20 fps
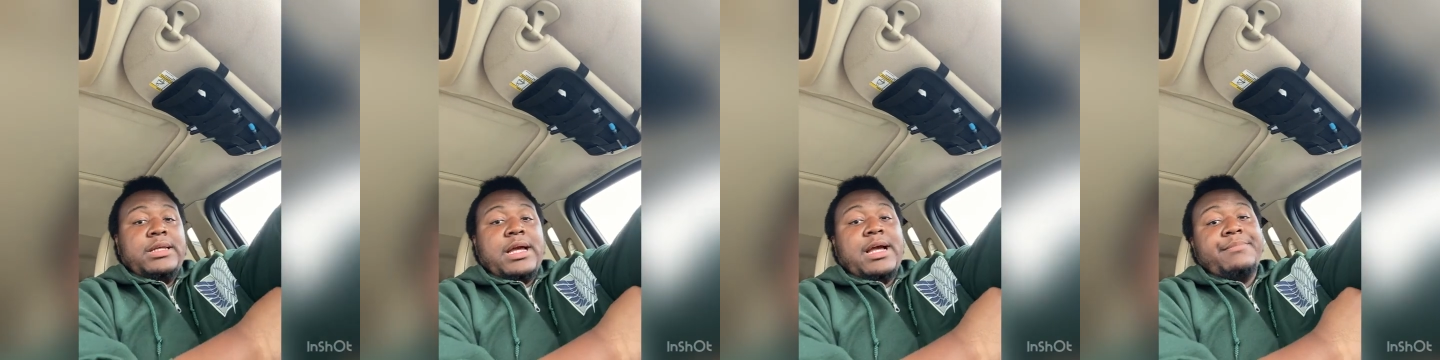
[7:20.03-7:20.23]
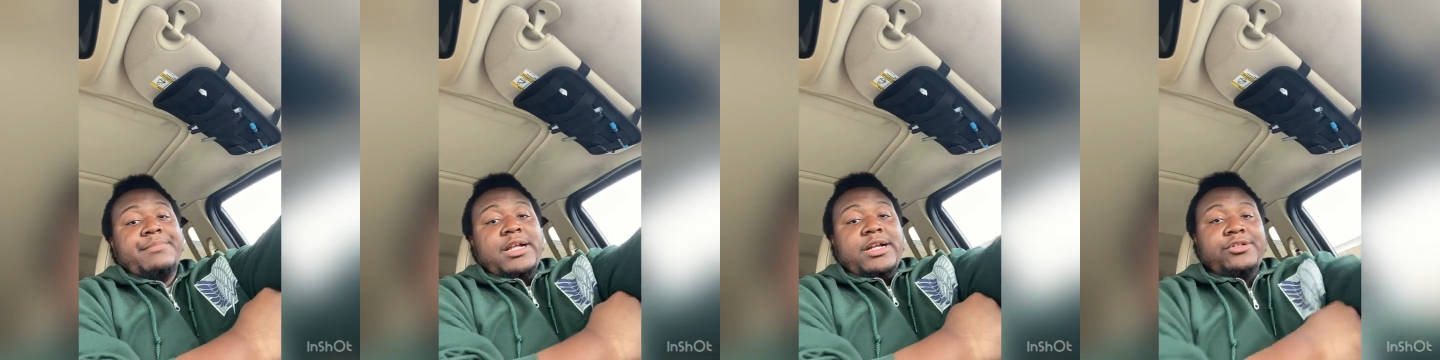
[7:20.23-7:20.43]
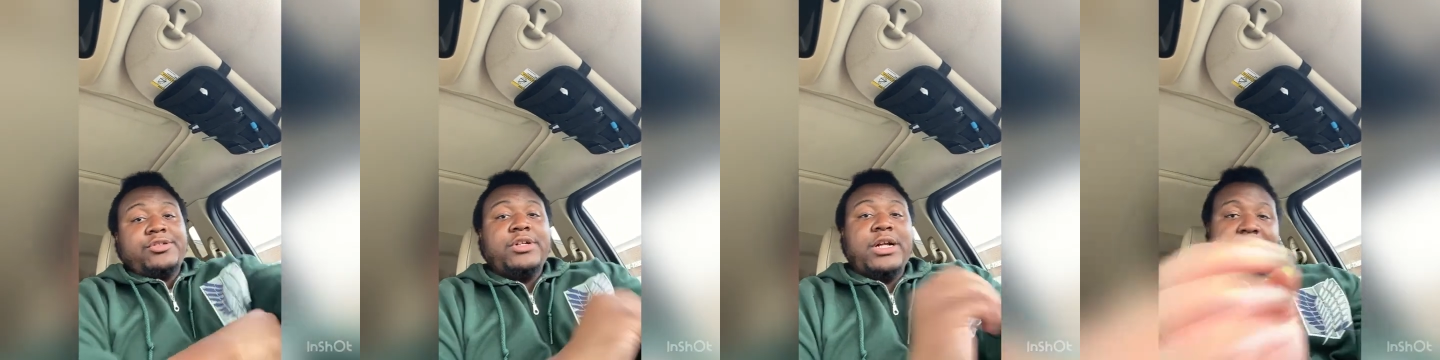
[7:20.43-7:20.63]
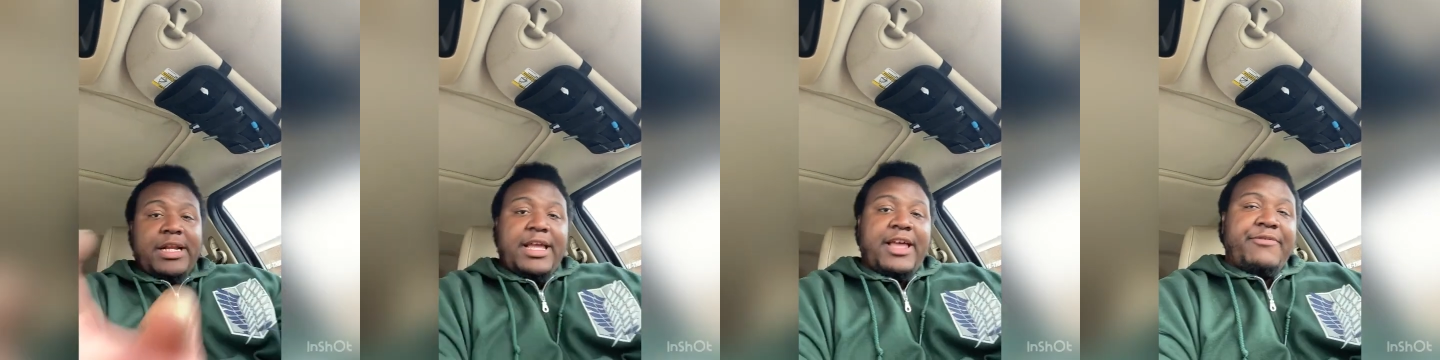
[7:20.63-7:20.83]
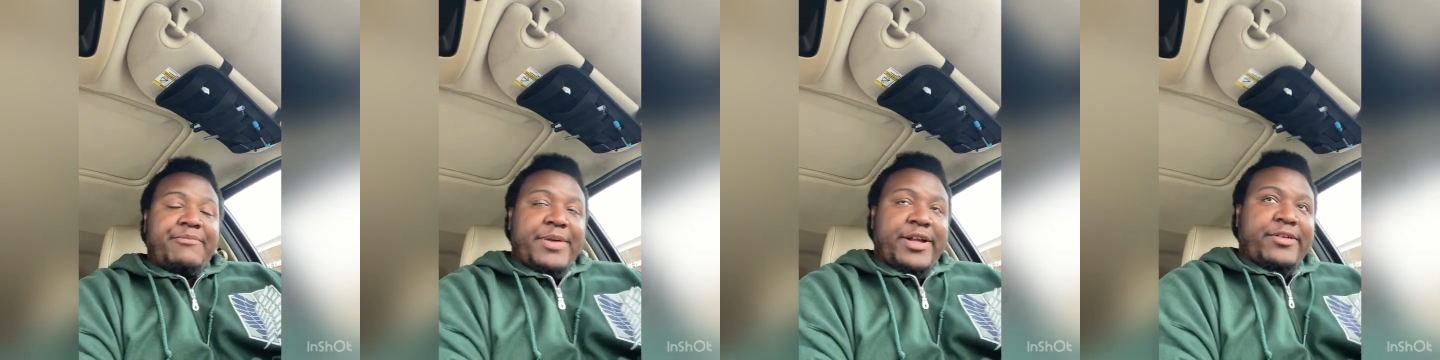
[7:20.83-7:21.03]
I'm not trying to
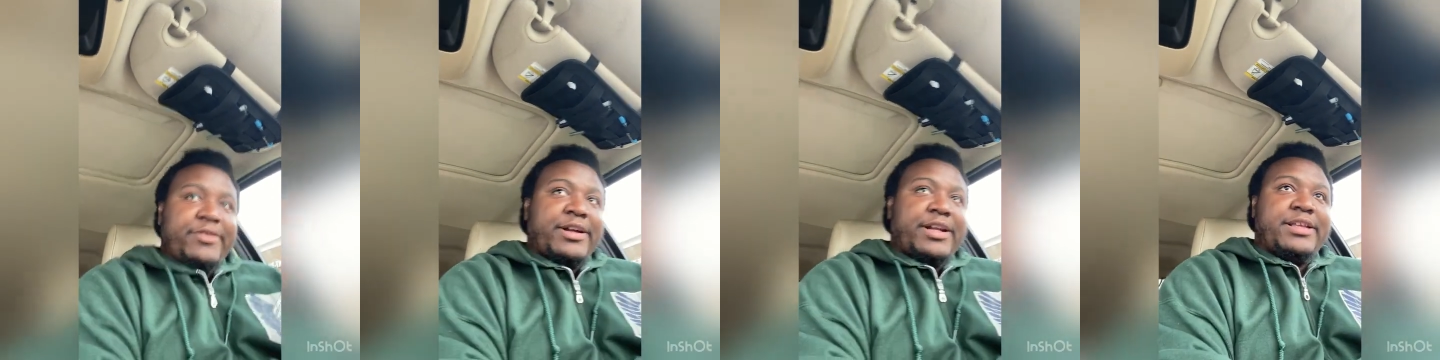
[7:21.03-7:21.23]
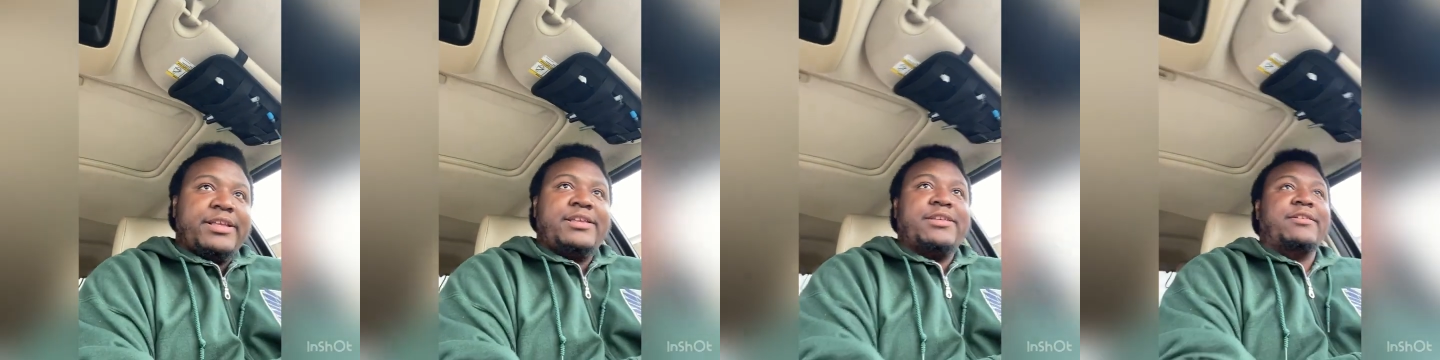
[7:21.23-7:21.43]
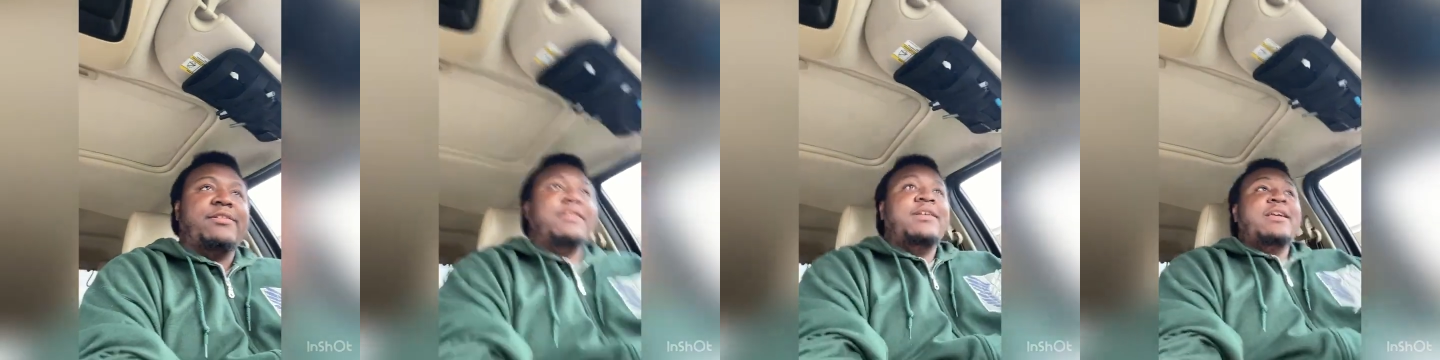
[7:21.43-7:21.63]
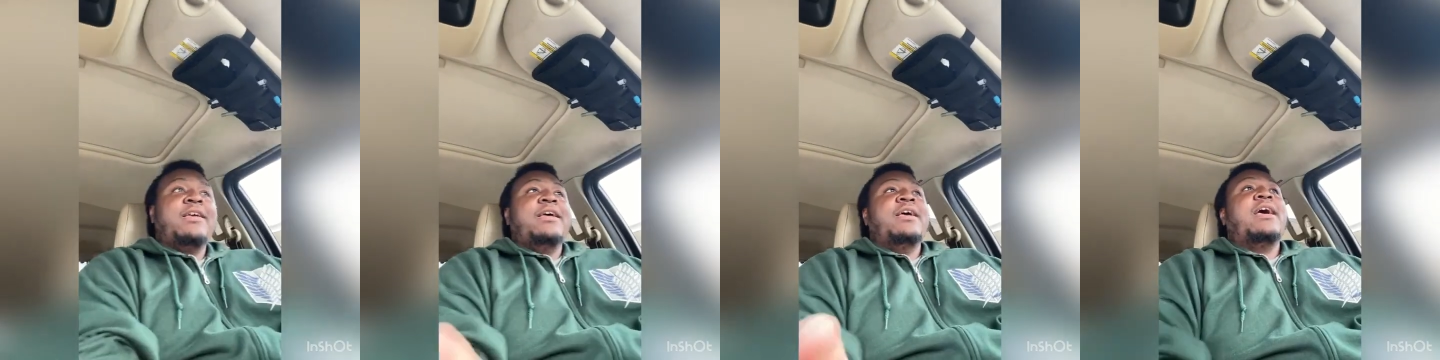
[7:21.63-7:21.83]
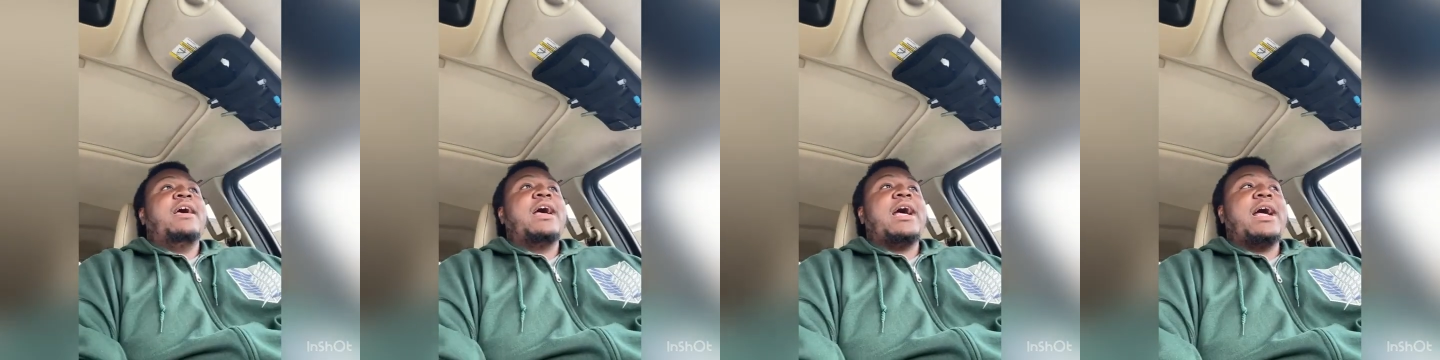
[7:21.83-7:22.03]
have my credit killed.
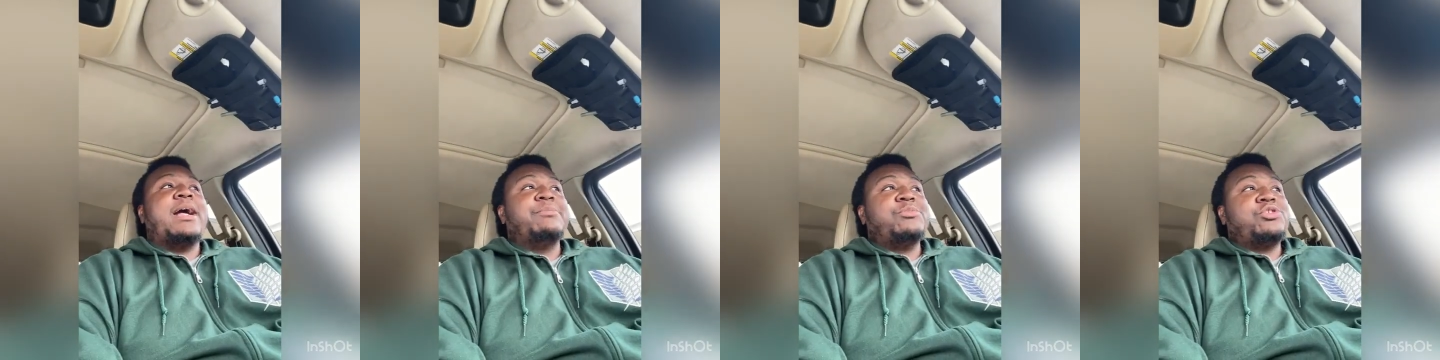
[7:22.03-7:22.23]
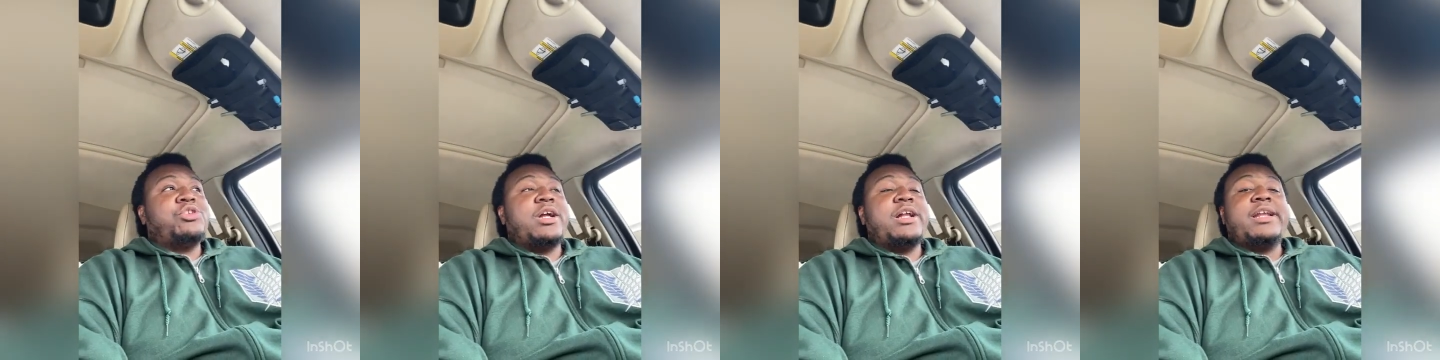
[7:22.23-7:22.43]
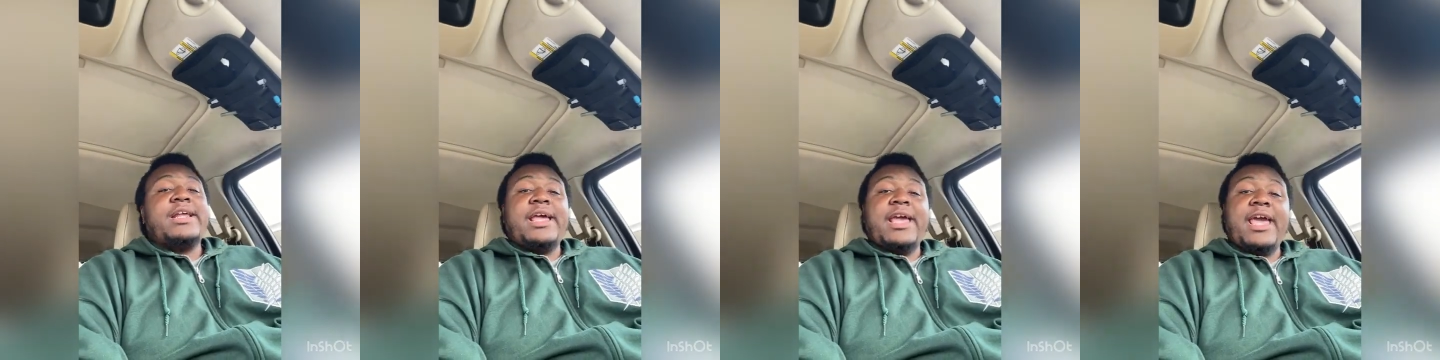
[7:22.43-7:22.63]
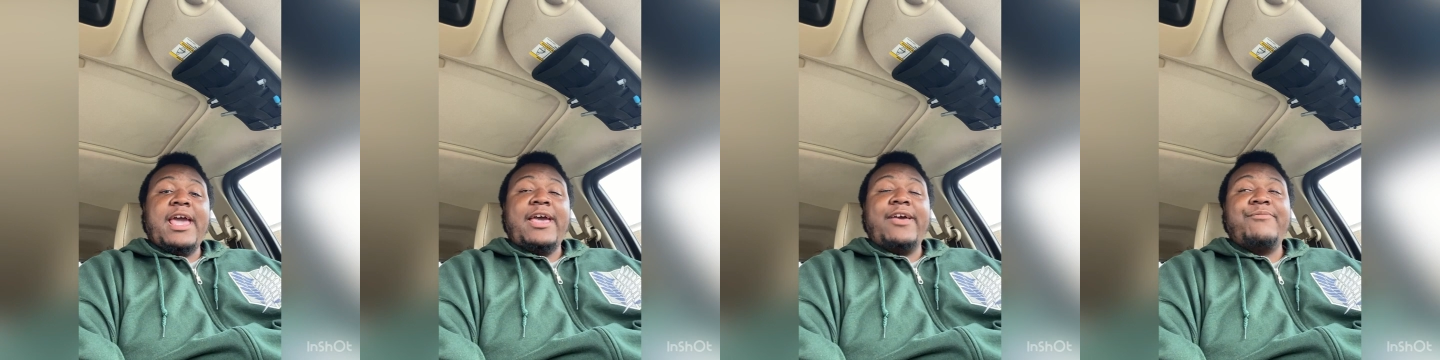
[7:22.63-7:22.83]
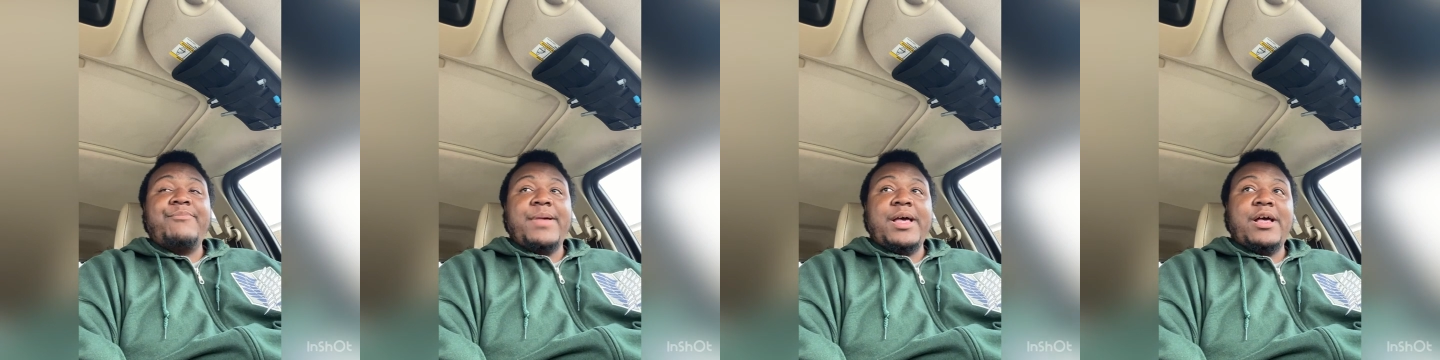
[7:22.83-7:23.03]
I'm trying to
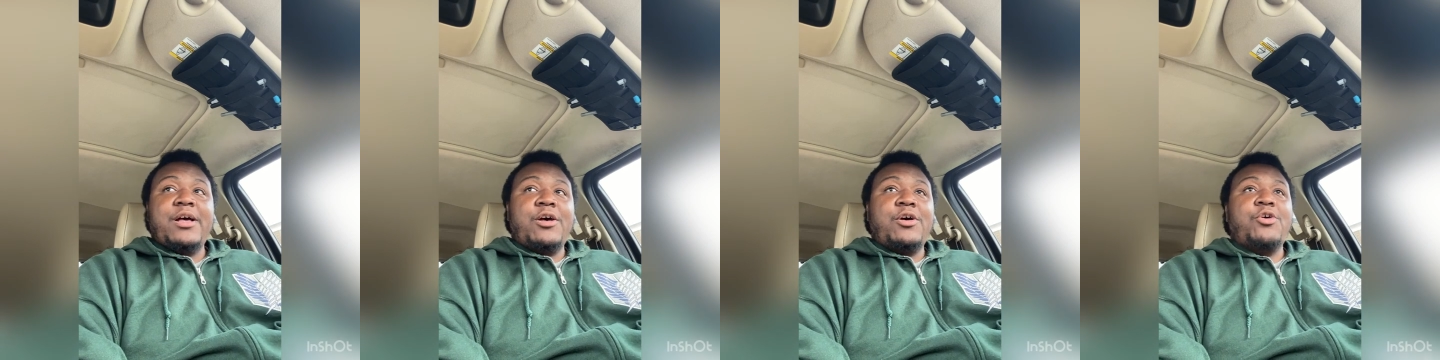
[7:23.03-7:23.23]
have my